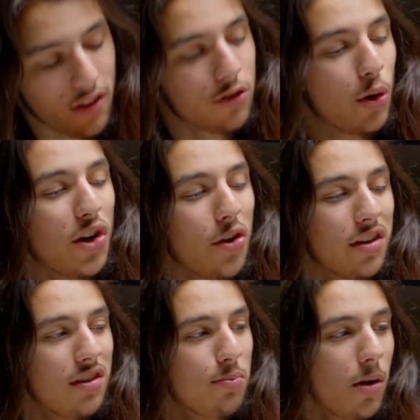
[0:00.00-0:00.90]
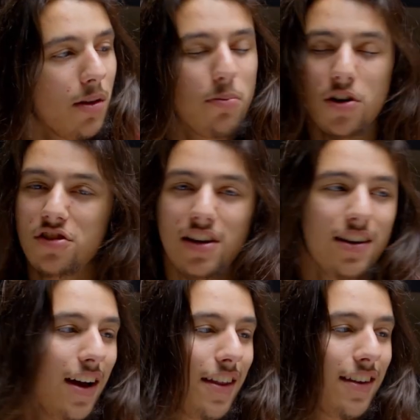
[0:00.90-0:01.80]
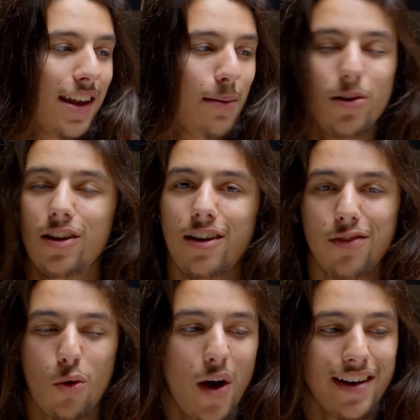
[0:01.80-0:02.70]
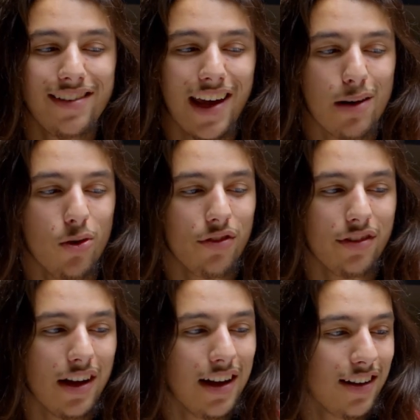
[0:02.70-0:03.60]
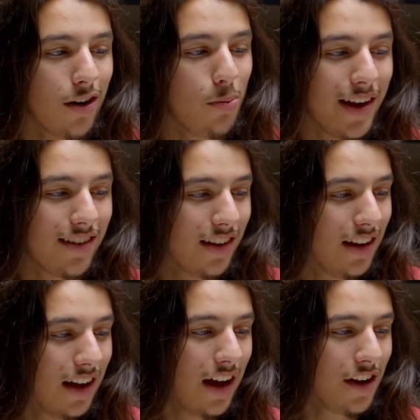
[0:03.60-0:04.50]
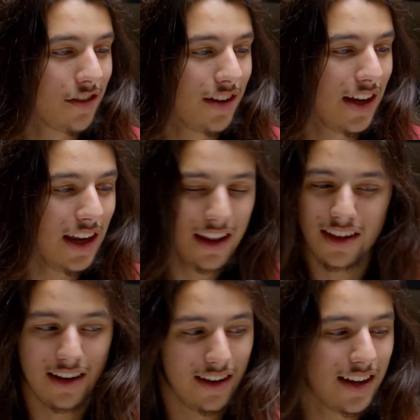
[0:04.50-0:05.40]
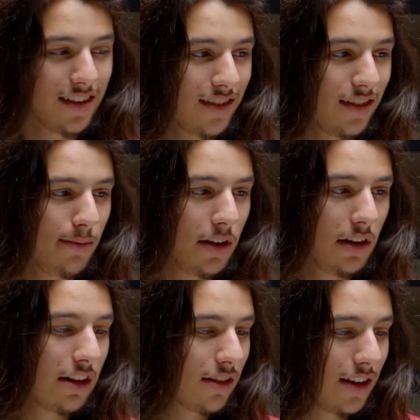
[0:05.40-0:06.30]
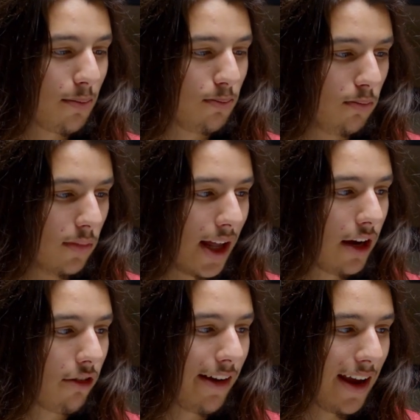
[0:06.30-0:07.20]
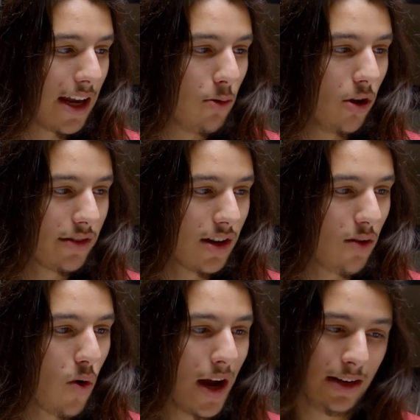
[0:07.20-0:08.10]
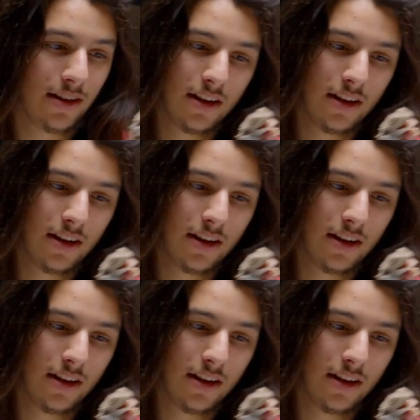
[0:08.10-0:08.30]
So I know this is probably pushing the label of the white animals a little bit. You're saying, Ethan, that's clearly a light gray animal, it's not white.